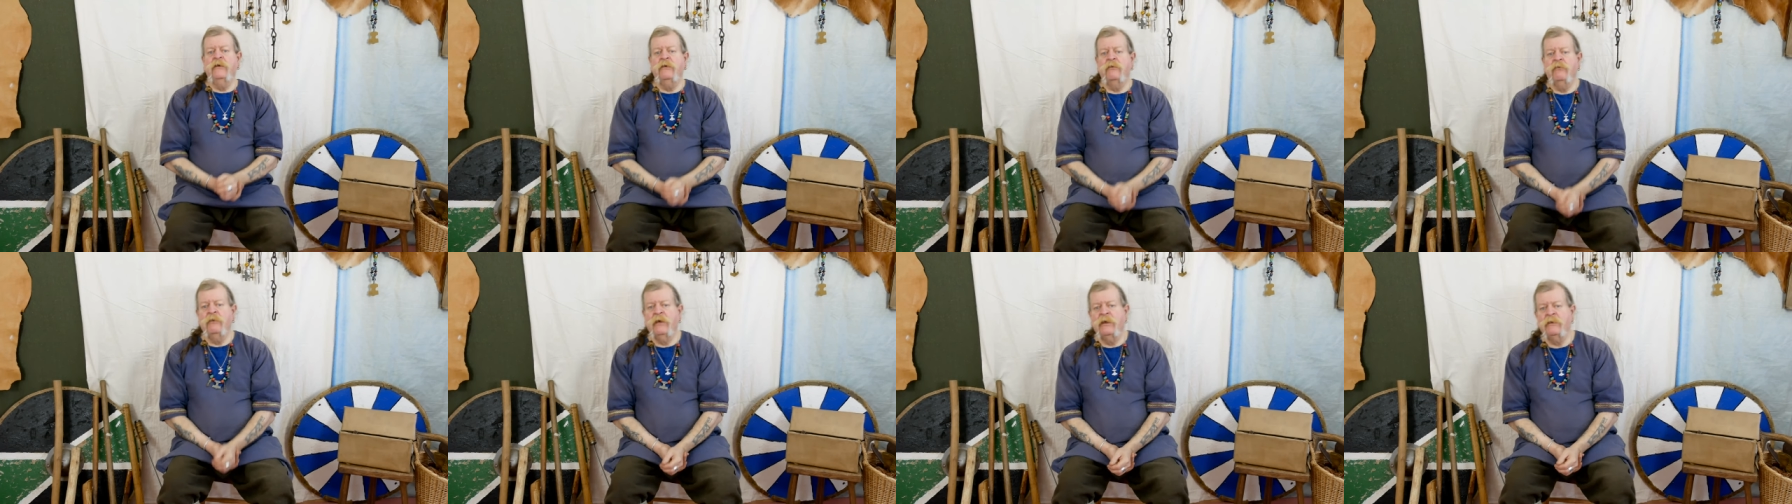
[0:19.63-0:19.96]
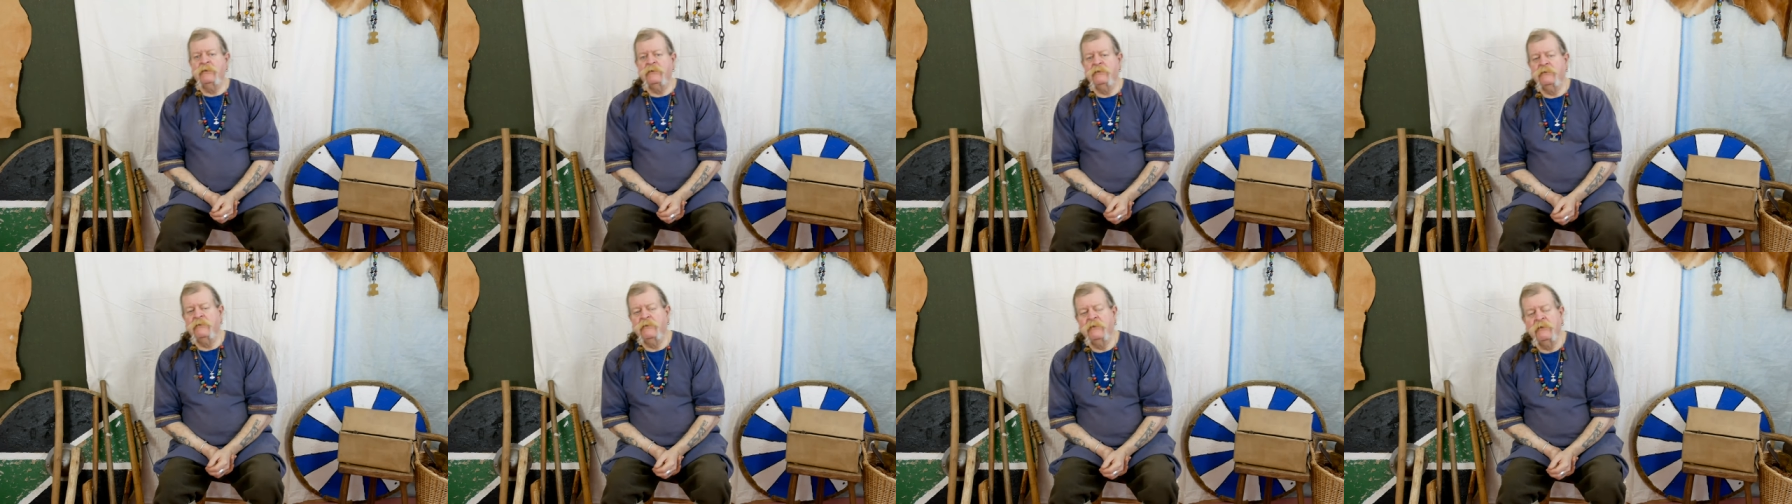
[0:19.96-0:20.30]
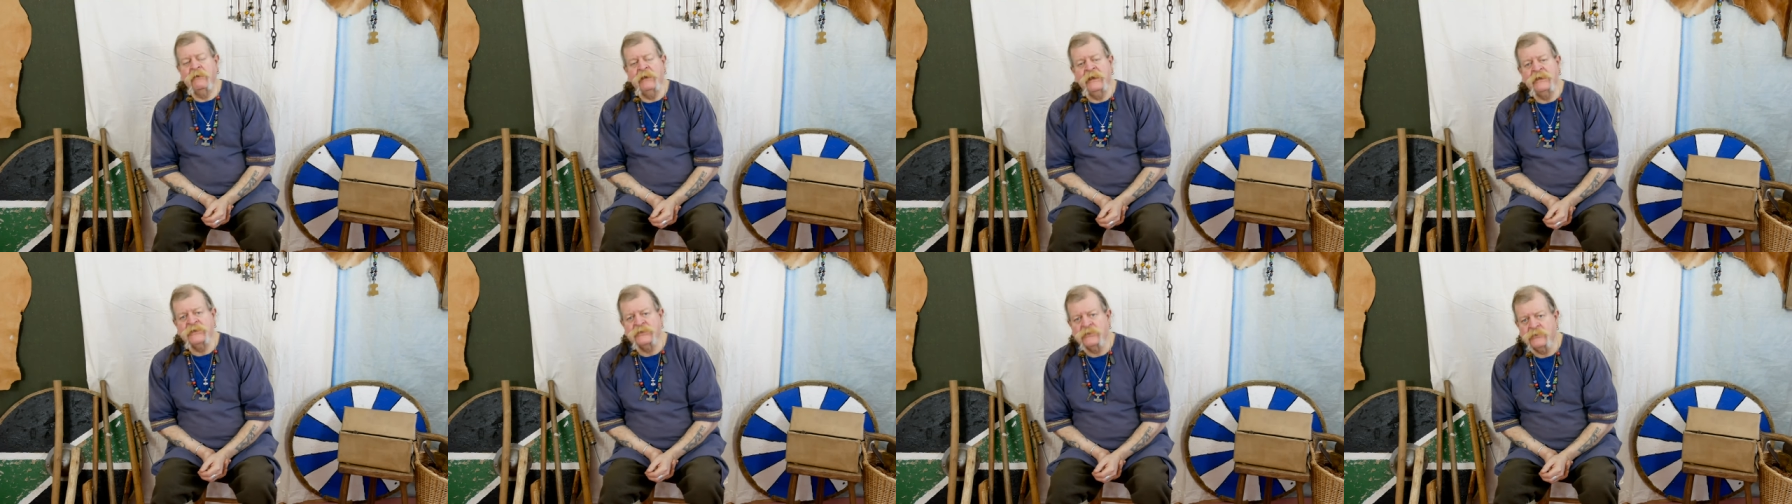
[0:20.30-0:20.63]
Well,
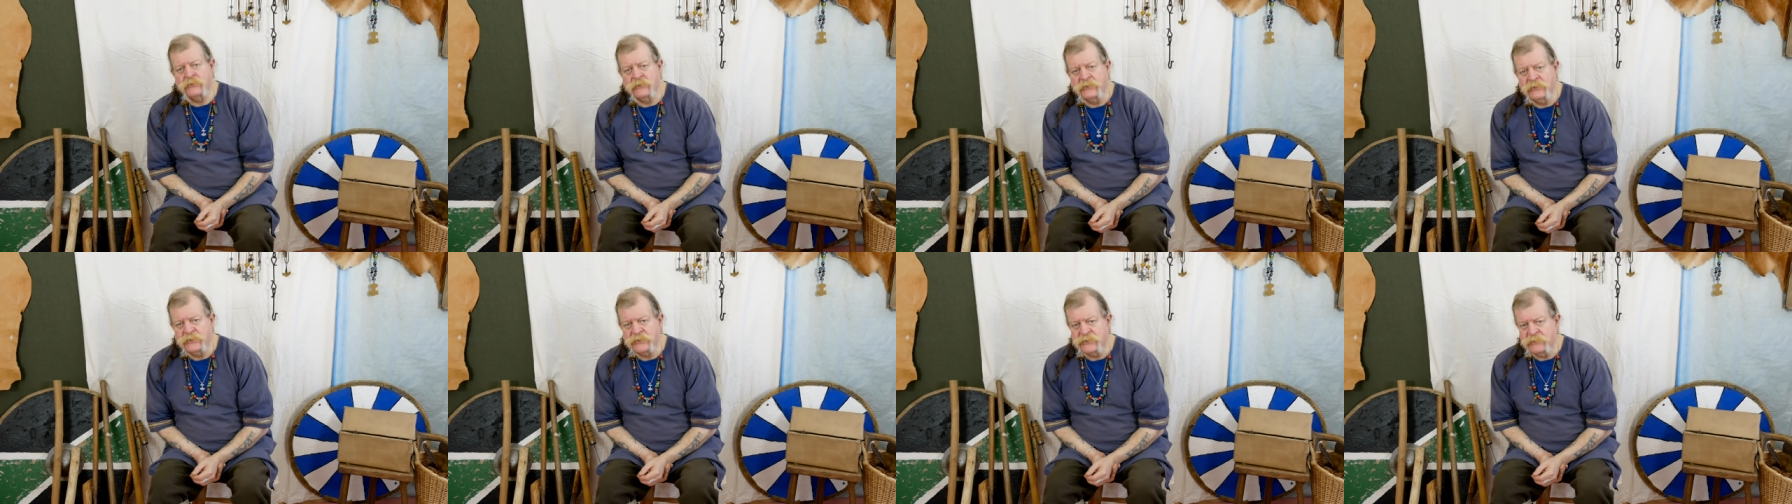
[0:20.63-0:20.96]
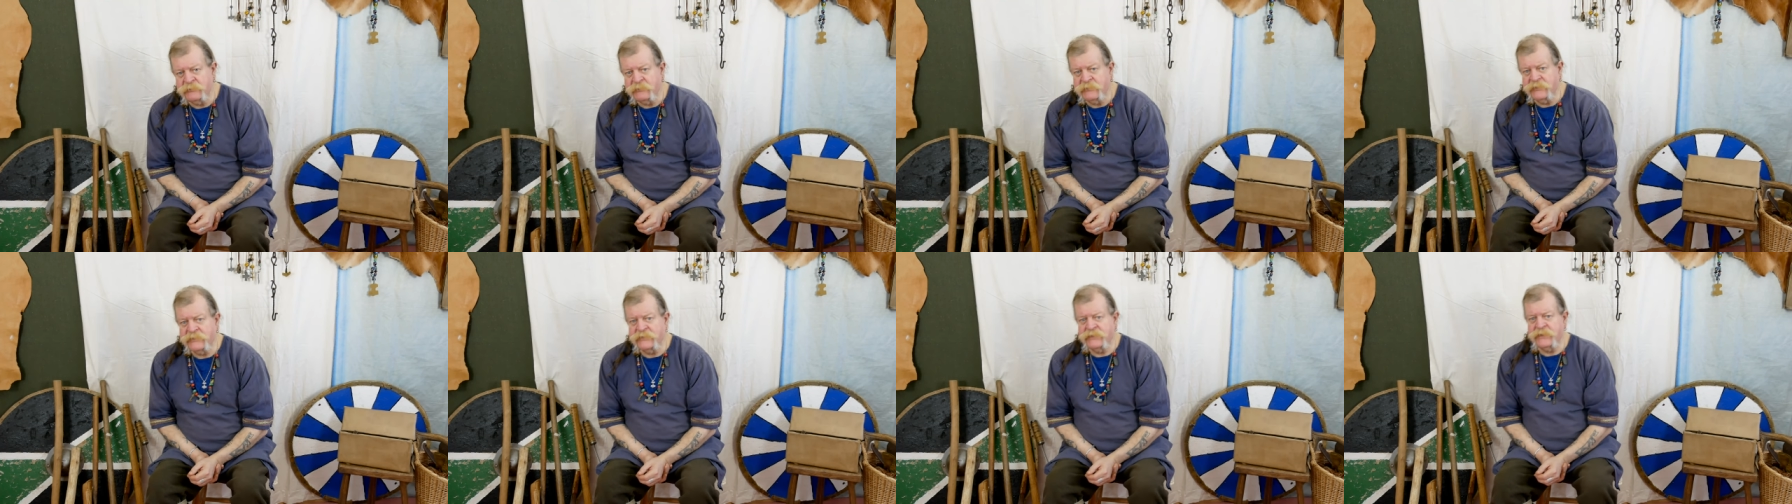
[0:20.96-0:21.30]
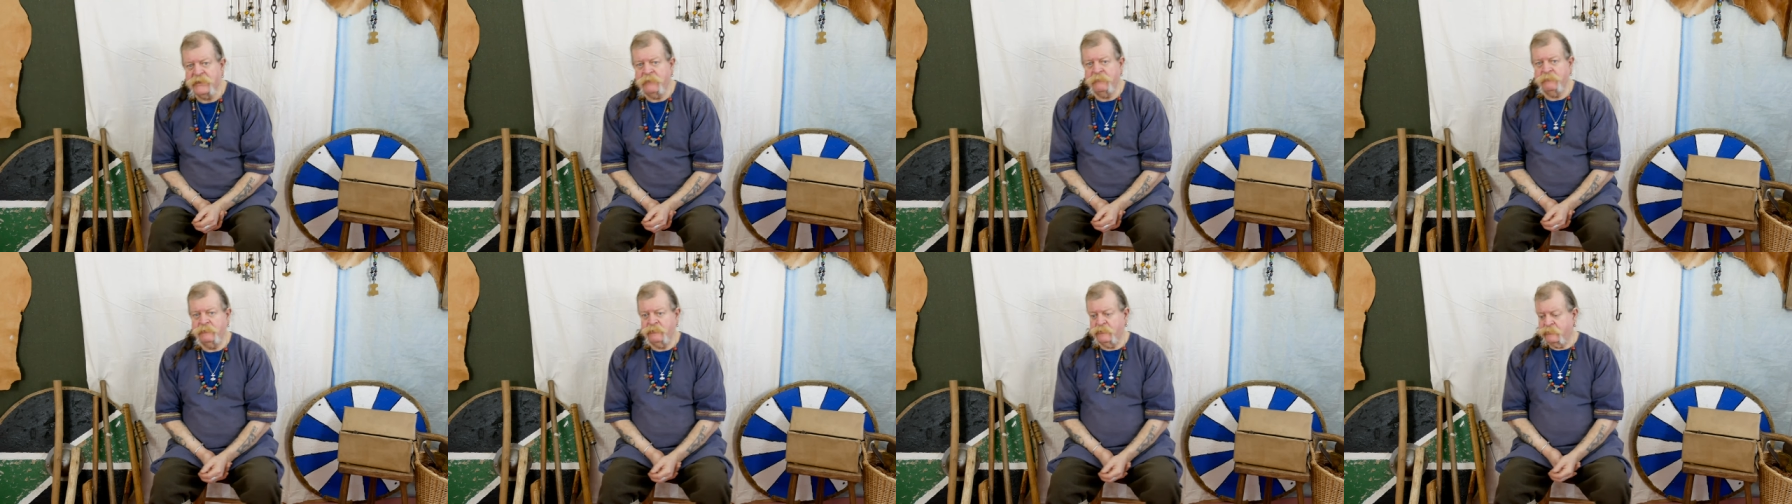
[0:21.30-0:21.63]
let's look at some
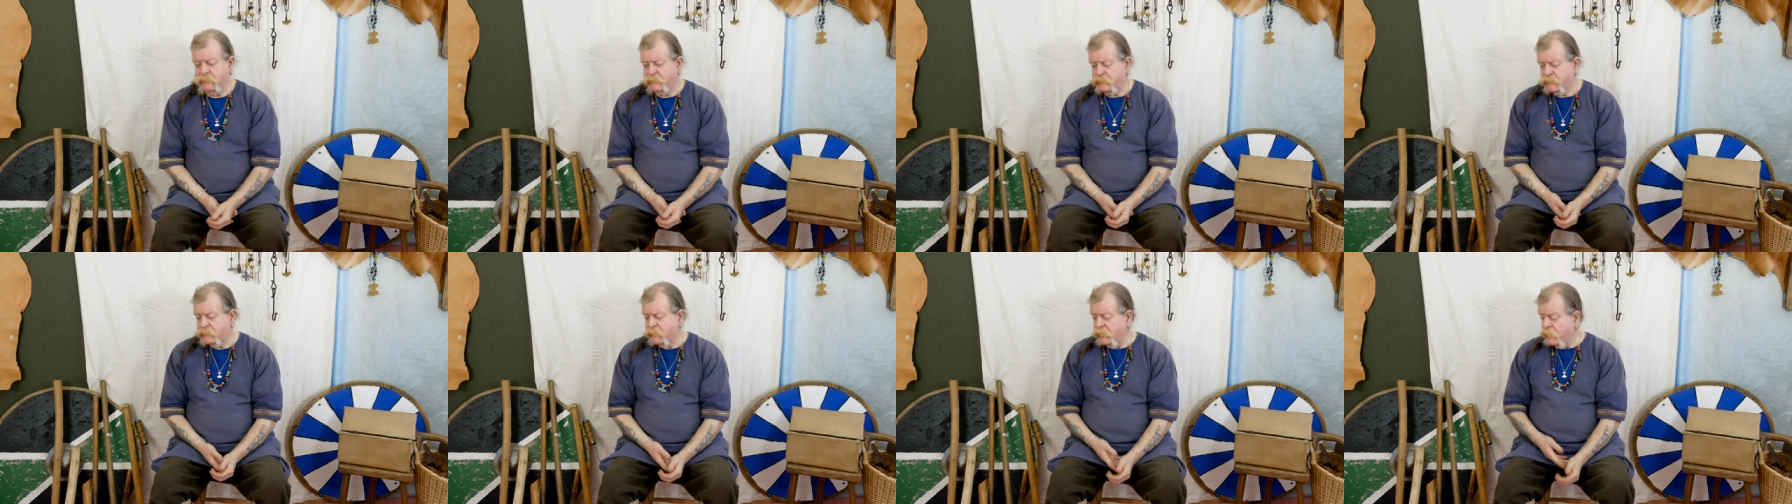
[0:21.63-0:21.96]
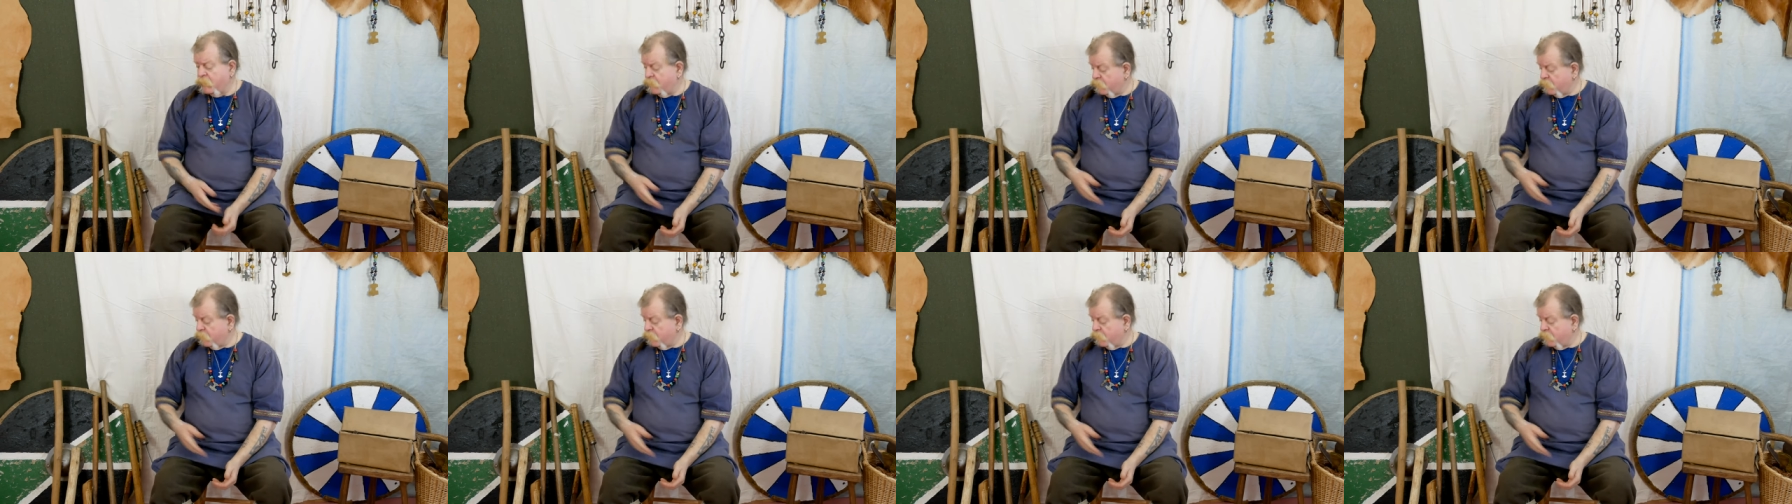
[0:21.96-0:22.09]
examples.